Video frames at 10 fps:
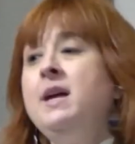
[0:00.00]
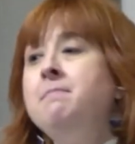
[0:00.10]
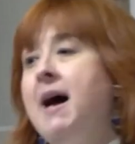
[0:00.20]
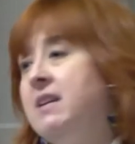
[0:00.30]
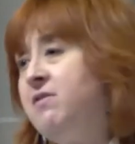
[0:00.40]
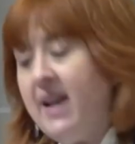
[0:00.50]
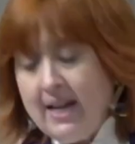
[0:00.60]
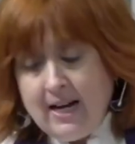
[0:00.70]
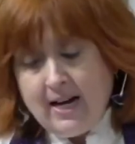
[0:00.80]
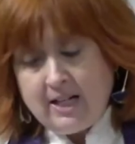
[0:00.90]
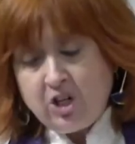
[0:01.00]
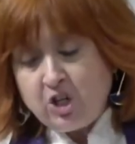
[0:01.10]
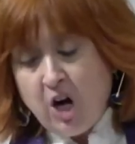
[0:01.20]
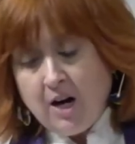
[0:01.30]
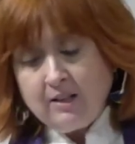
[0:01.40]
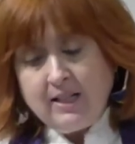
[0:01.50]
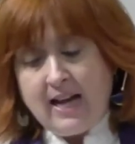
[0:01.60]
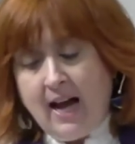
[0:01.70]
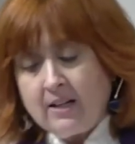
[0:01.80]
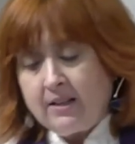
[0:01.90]
We met Veda and
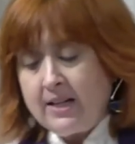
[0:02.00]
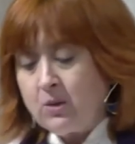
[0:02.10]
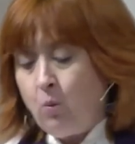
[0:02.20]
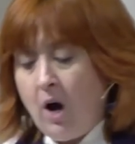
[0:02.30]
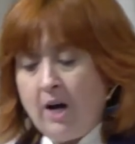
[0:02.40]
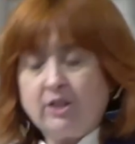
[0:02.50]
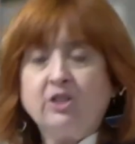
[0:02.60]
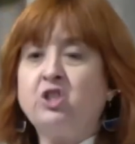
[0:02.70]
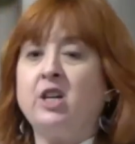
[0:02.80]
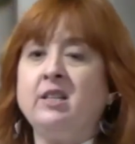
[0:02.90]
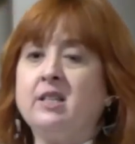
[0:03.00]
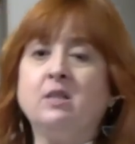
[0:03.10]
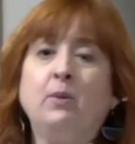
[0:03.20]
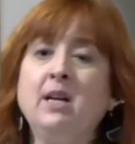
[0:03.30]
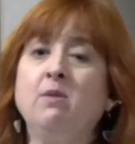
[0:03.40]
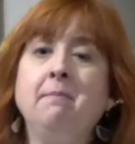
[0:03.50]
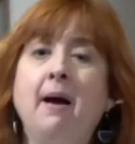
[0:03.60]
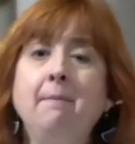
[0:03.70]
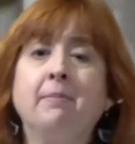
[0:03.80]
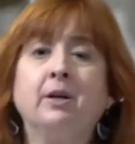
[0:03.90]
Charlotte at these waters just as we
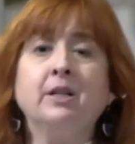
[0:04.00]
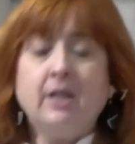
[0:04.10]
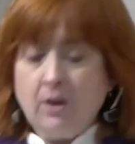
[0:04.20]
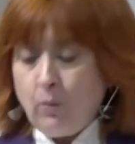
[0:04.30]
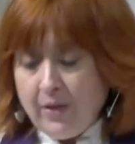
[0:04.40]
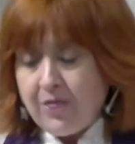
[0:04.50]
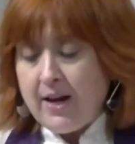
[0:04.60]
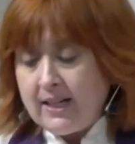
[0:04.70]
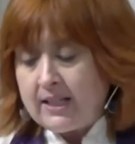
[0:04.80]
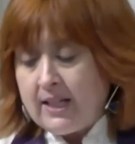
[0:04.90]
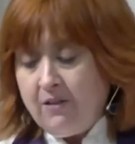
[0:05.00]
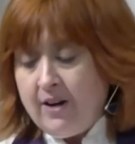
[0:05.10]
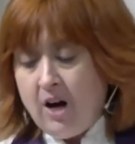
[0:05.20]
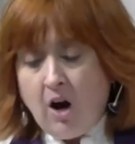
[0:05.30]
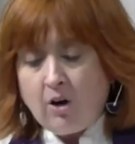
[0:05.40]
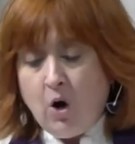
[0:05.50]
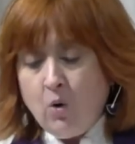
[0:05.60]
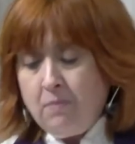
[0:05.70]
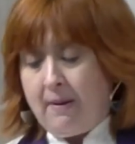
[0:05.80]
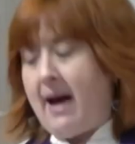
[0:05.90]
remembered with thanksgiving our
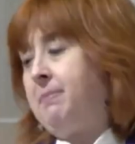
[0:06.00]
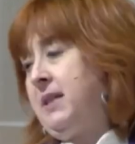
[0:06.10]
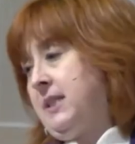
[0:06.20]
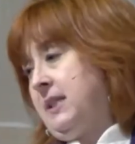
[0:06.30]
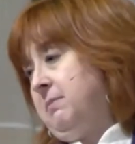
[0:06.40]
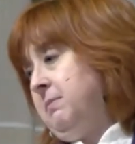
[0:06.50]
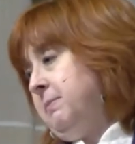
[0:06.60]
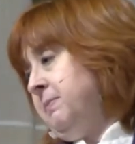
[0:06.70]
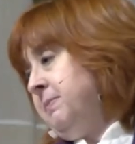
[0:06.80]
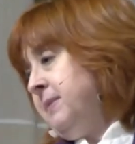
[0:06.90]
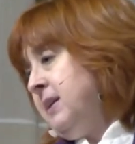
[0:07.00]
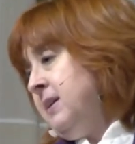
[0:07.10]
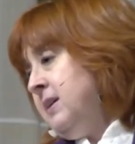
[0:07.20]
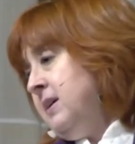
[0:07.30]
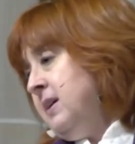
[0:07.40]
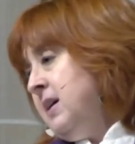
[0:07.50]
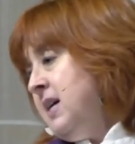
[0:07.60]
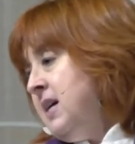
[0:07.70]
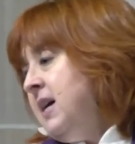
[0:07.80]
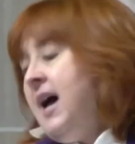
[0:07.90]
own baptism.
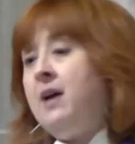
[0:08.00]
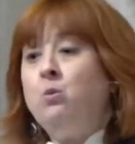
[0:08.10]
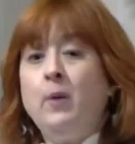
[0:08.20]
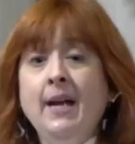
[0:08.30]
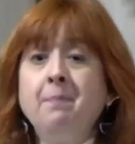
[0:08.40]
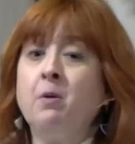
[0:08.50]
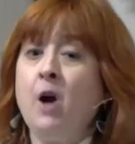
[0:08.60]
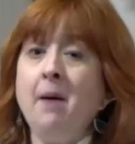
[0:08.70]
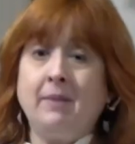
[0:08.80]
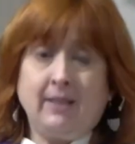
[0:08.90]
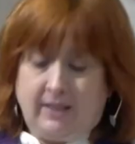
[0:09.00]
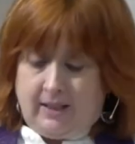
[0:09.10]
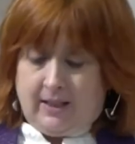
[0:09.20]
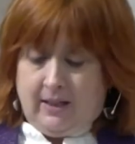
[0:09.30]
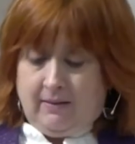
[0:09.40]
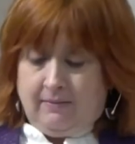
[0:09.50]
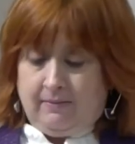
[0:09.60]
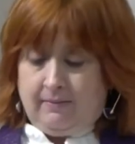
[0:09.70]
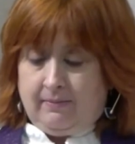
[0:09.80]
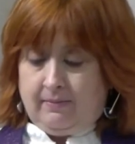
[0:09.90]
And we promised
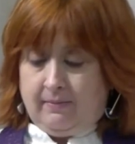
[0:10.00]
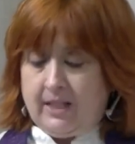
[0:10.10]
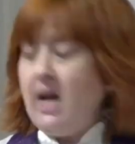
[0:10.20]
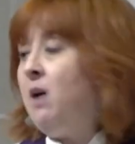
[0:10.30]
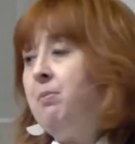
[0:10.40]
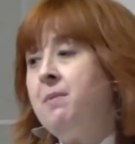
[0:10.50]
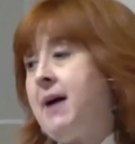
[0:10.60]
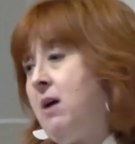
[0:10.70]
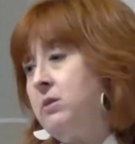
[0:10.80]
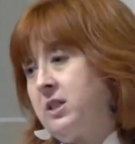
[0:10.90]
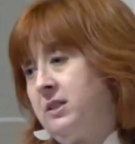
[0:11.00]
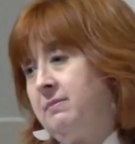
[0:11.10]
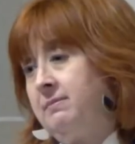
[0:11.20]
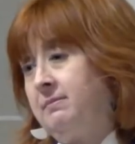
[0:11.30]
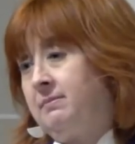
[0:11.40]
to help them out,